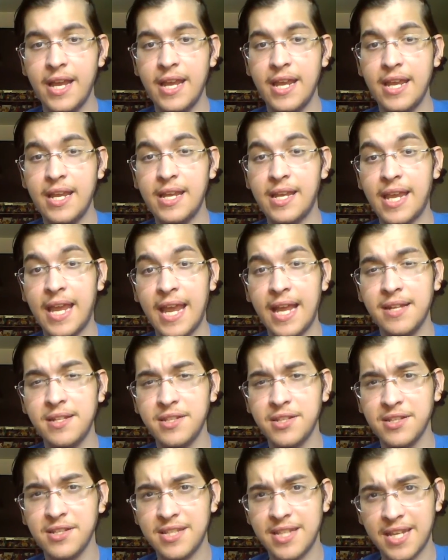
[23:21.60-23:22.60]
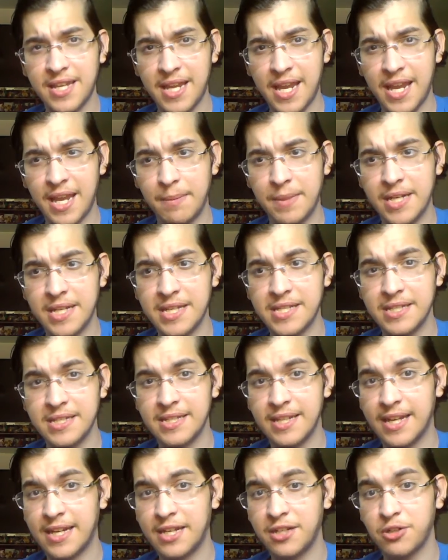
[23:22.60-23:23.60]
It cancels the game. It
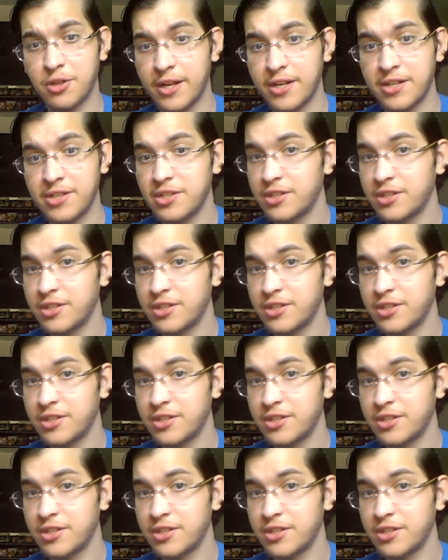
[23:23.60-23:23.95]
doesn't like try to